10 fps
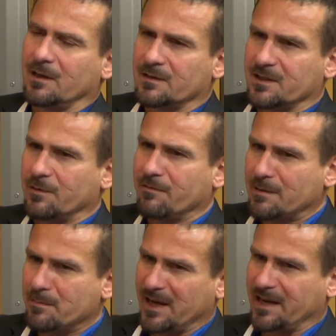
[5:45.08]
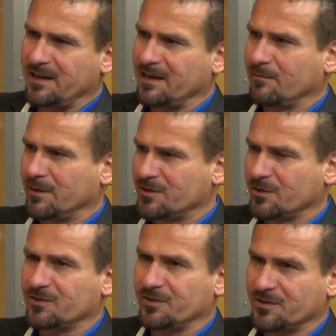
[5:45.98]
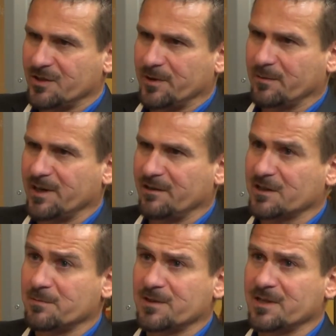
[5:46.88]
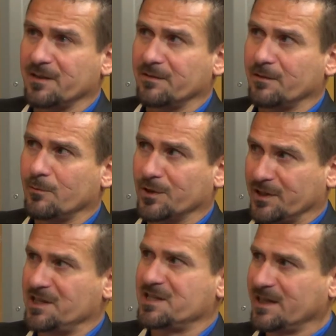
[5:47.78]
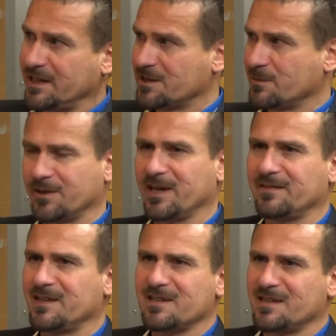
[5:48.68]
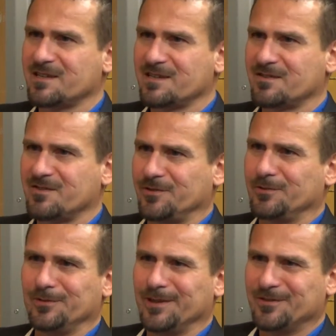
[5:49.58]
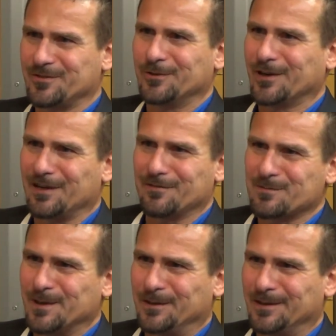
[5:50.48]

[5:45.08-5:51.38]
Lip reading: So we went back and we talked to the subject matter experts, and what they say is, well, yeah, this is true in true life as well.